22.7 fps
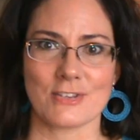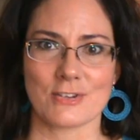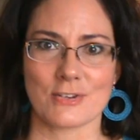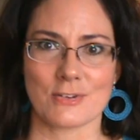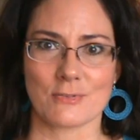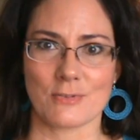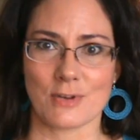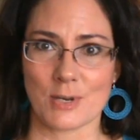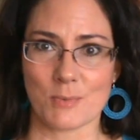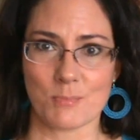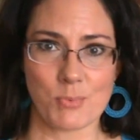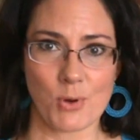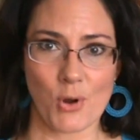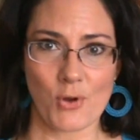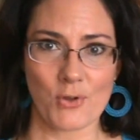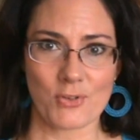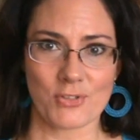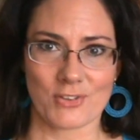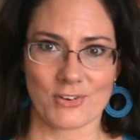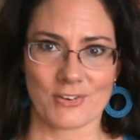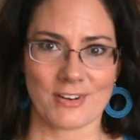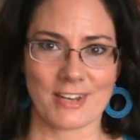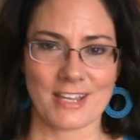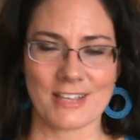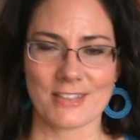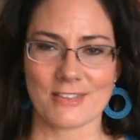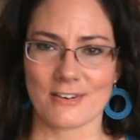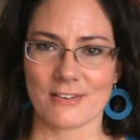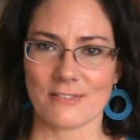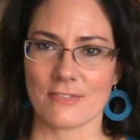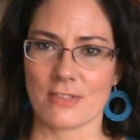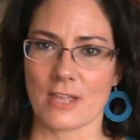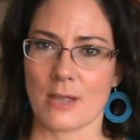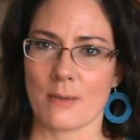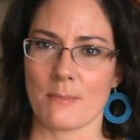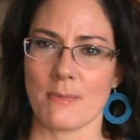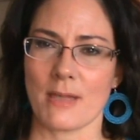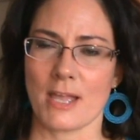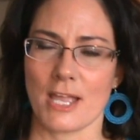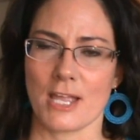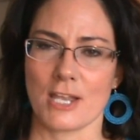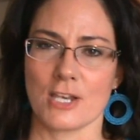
you could read both or either of them,